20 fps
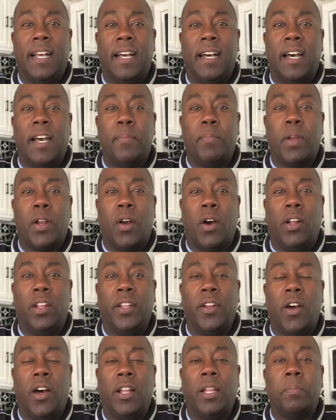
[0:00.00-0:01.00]
But all
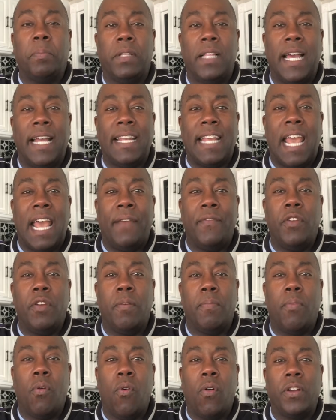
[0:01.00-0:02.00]
in all, I'm glad to have
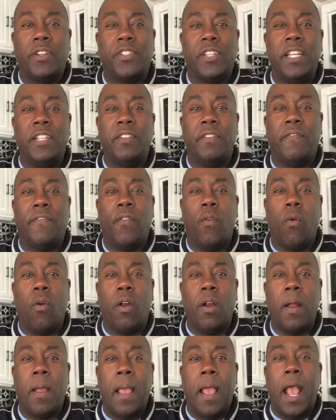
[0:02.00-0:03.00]
you aboard. Season
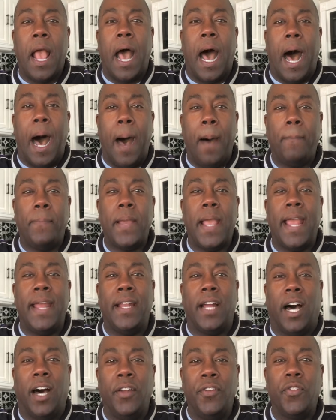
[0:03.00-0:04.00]
4, up
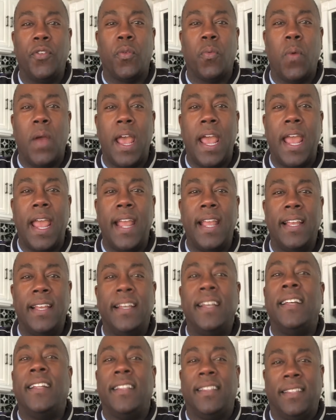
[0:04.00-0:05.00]
and underway.
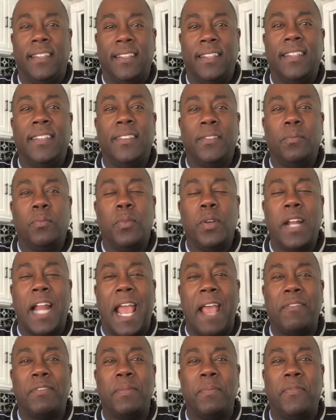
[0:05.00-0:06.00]
We're
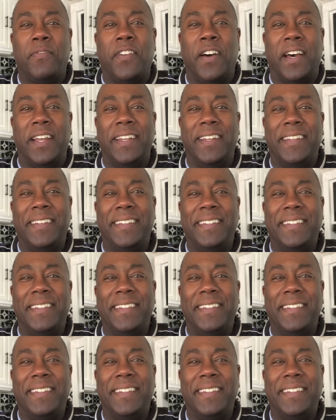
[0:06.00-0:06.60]
gonna have some fun.